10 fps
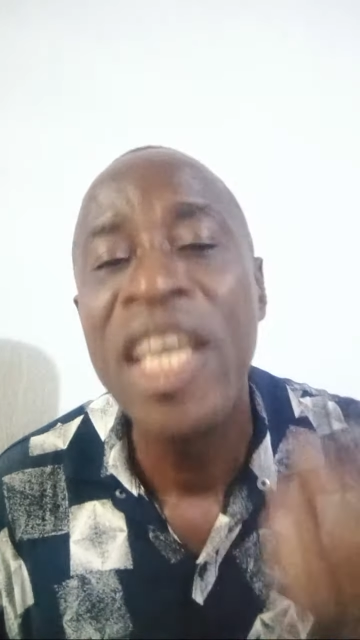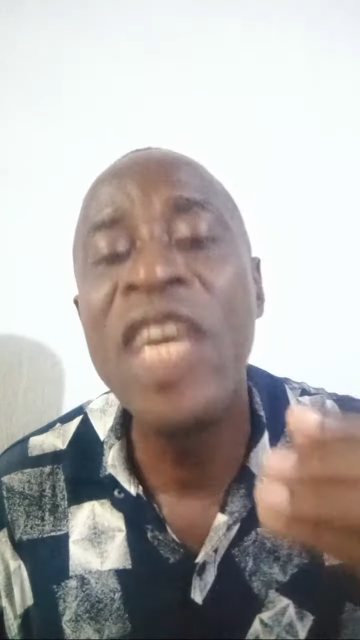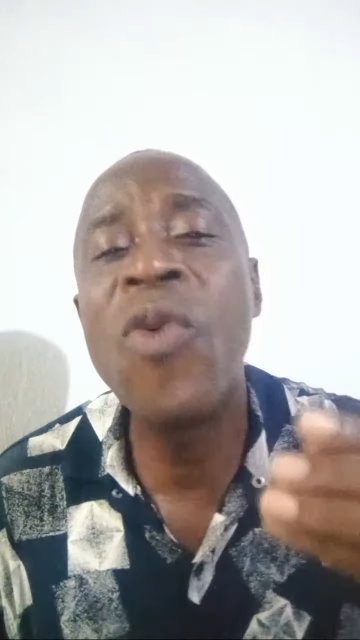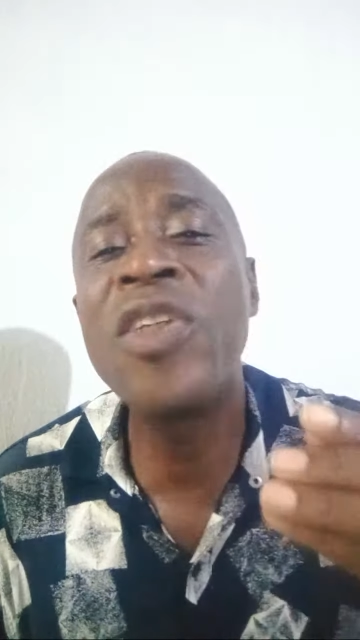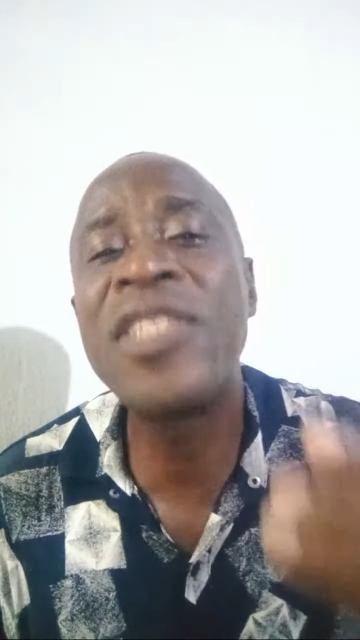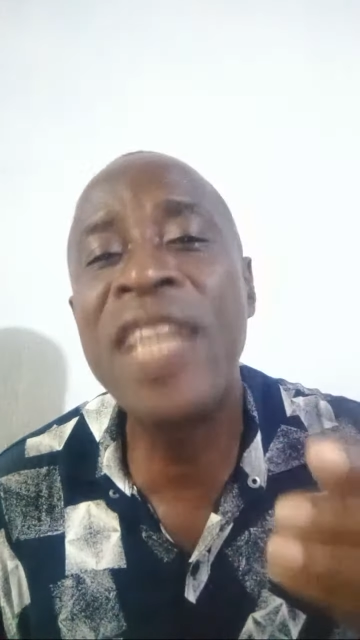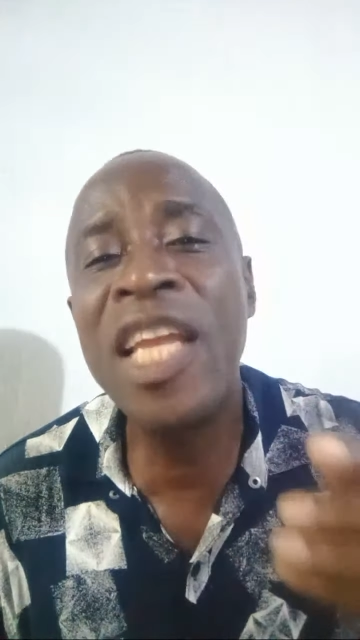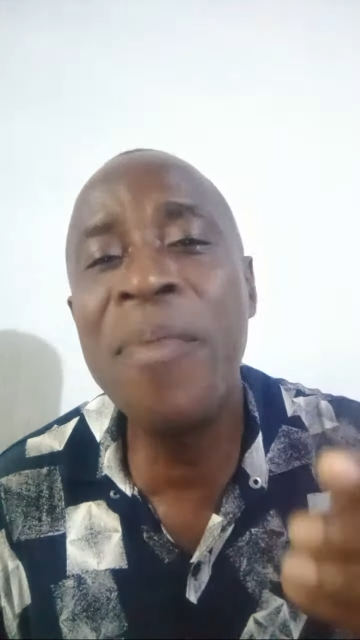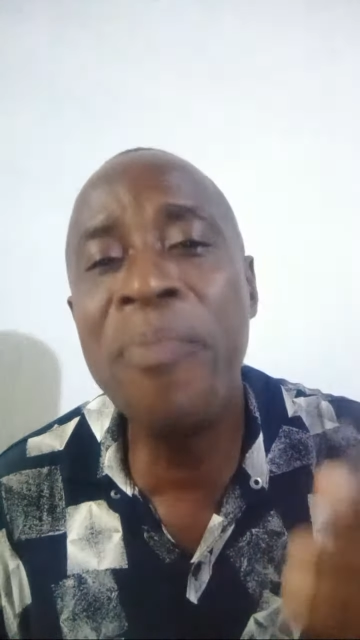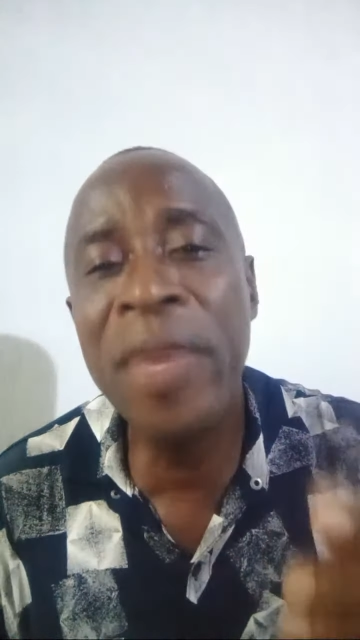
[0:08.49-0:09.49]
He was
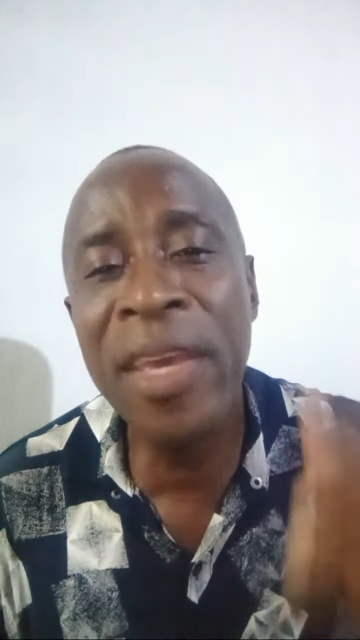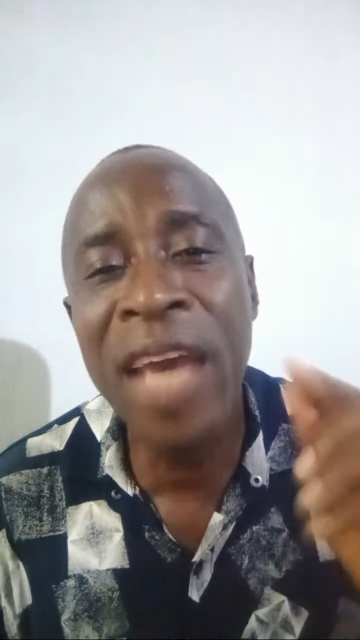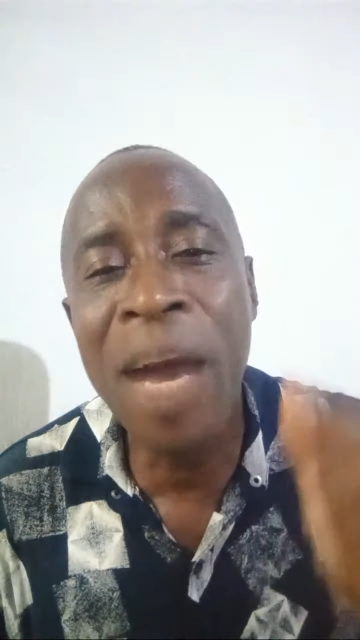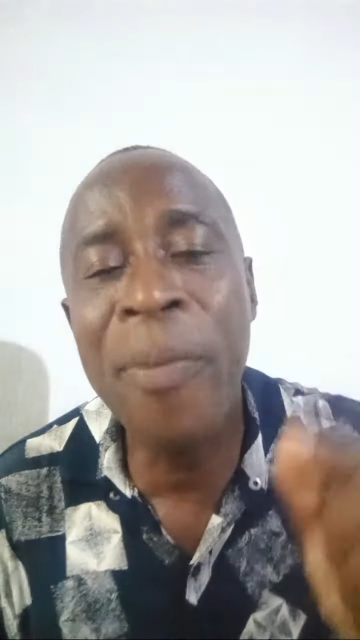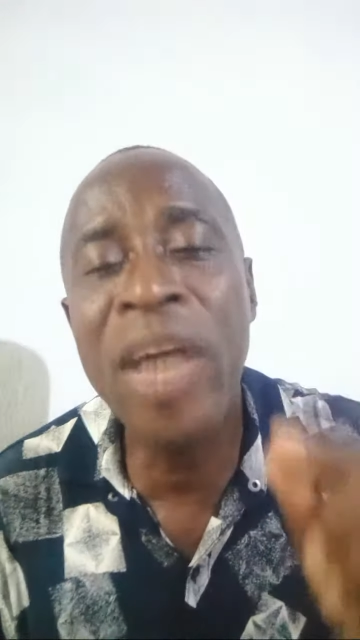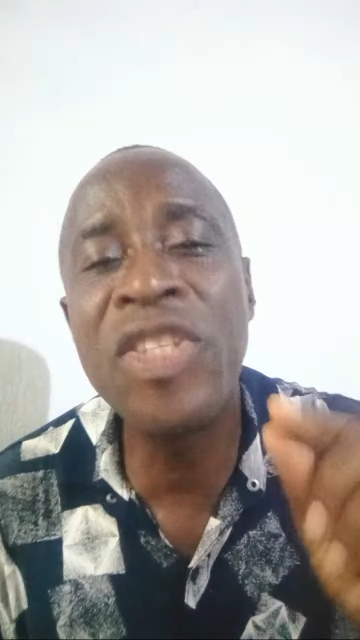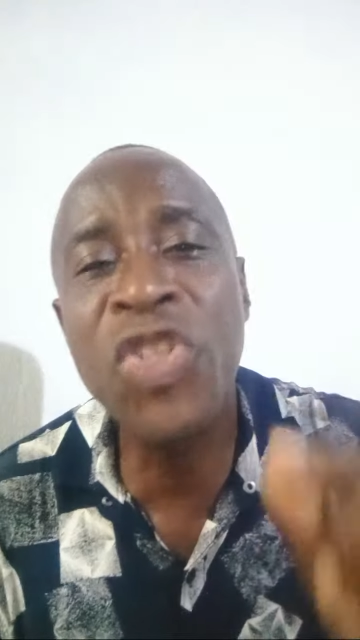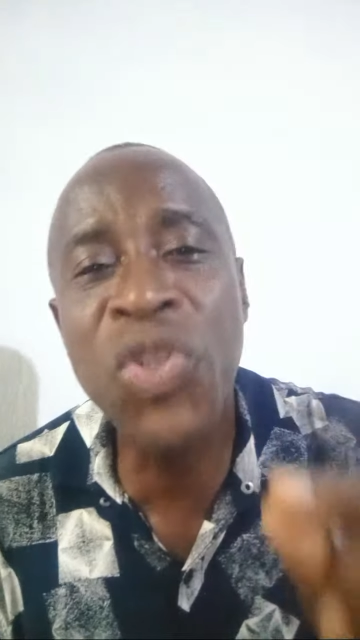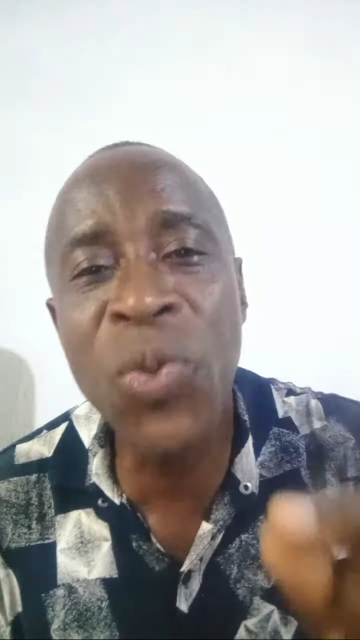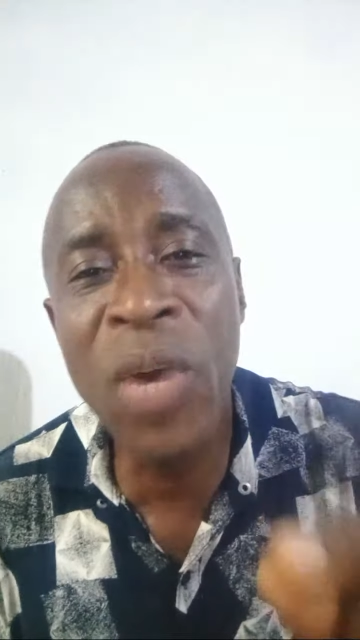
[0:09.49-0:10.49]
telling me about
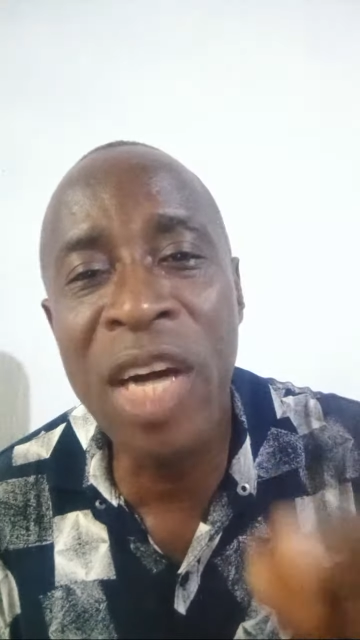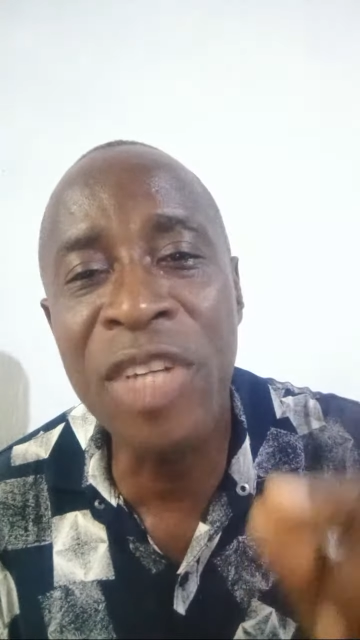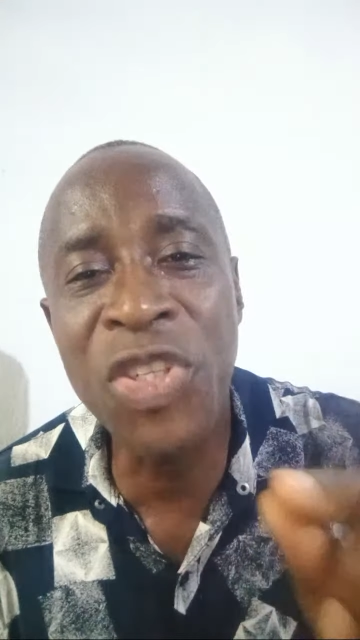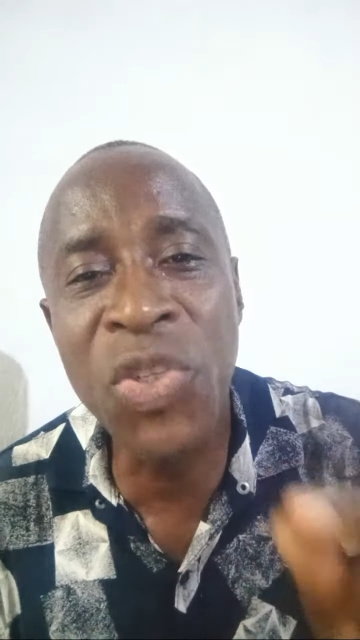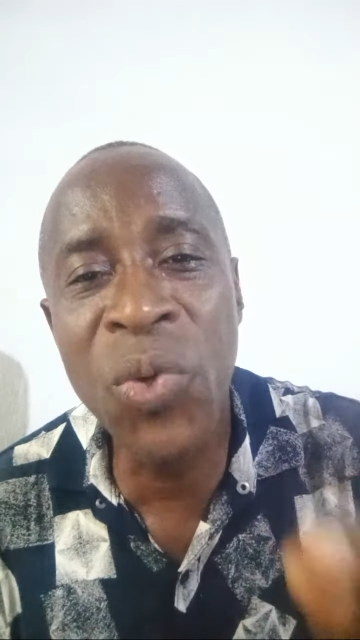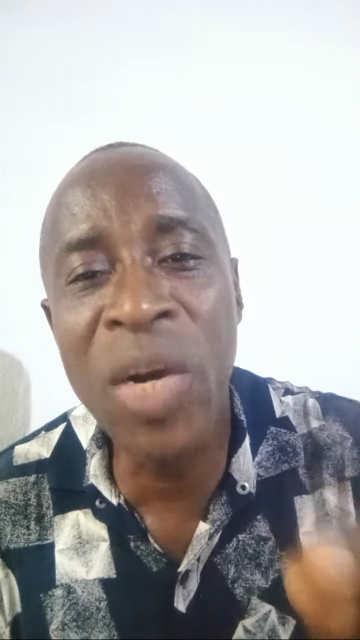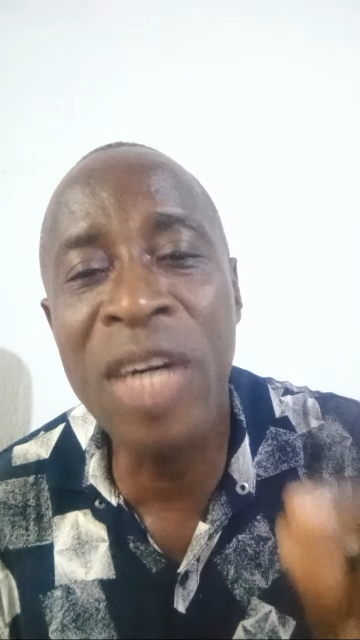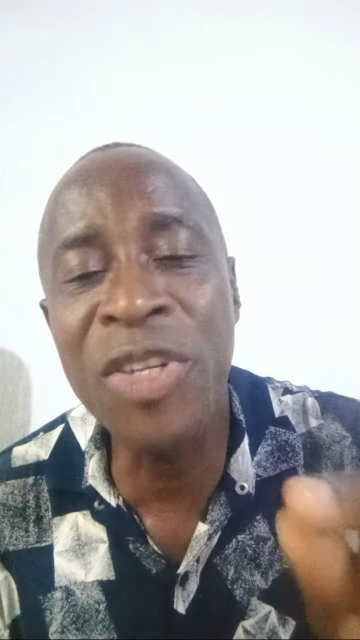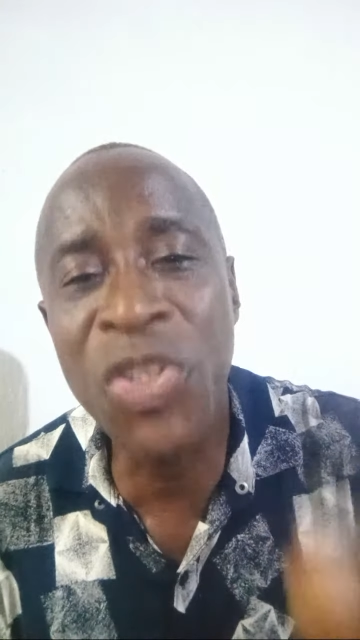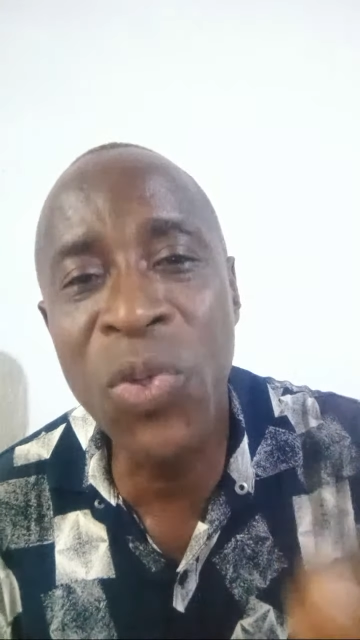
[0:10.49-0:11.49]
jewel,
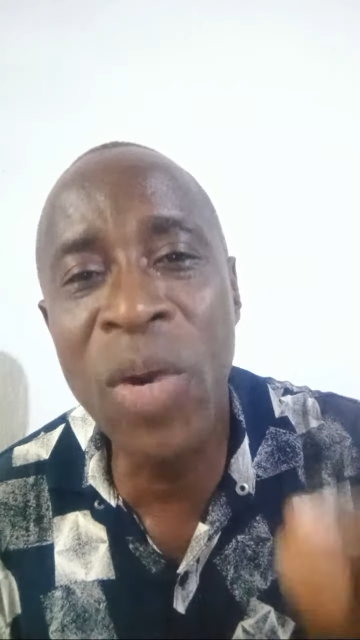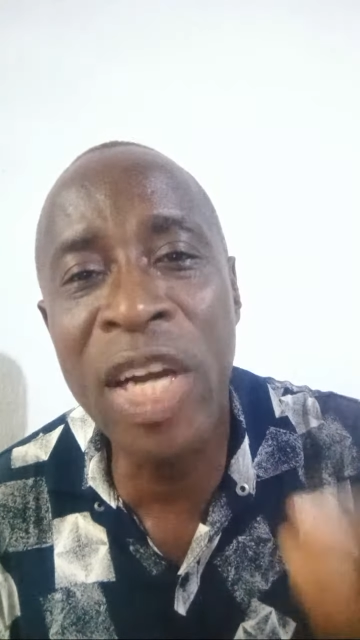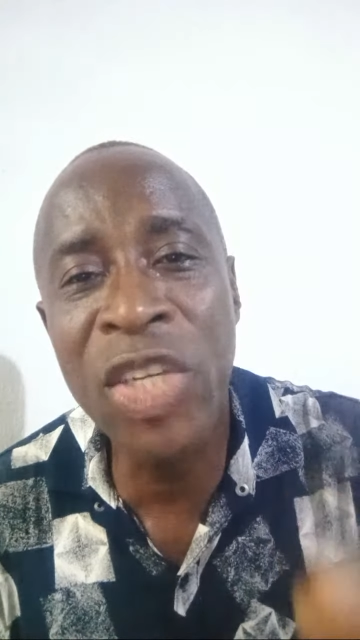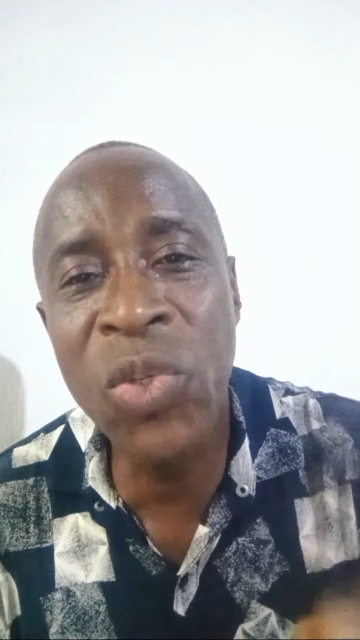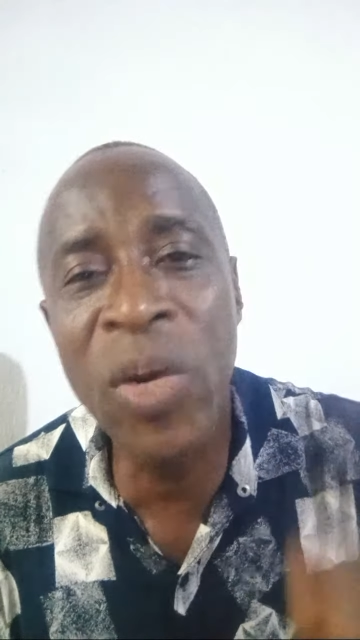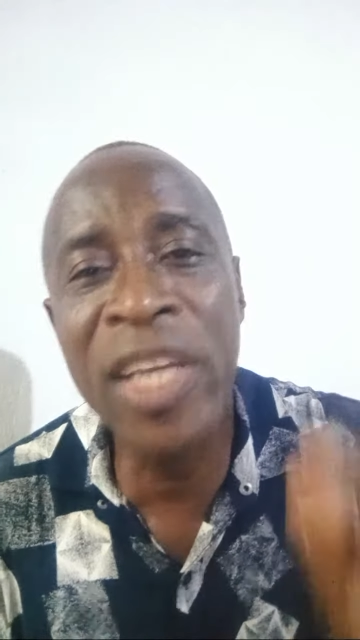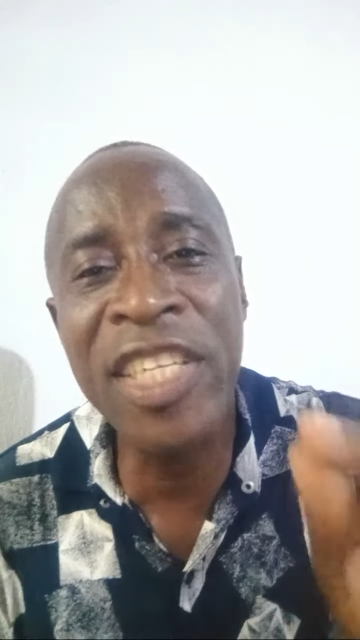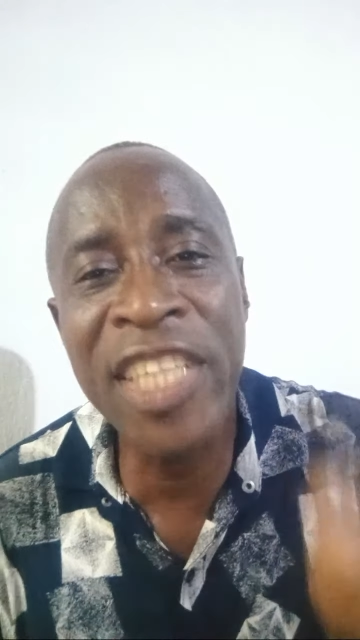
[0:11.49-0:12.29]
J-E-W-E-L,